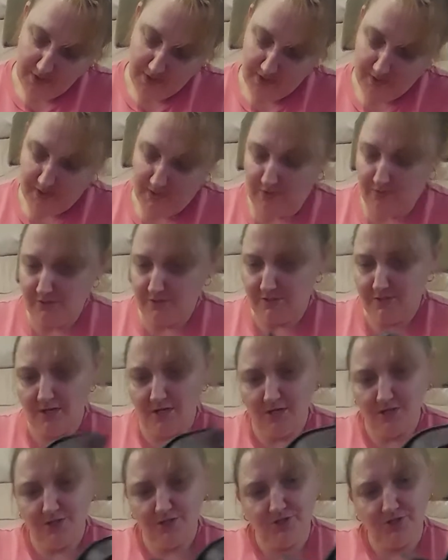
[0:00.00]
So just
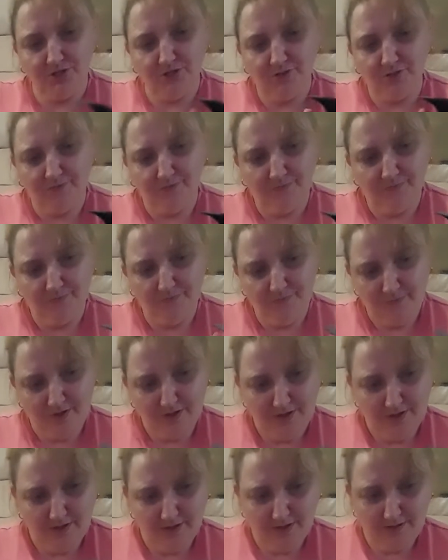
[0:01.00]
undo
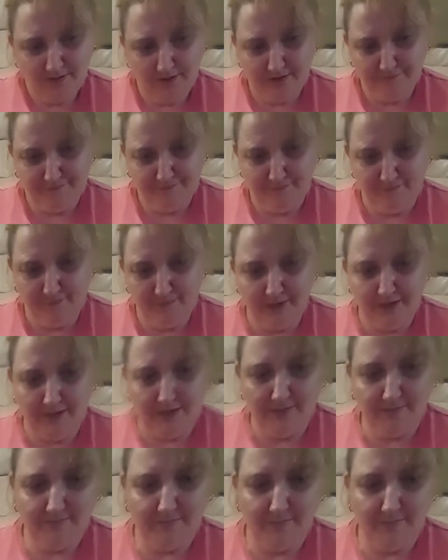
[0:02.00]
that from there,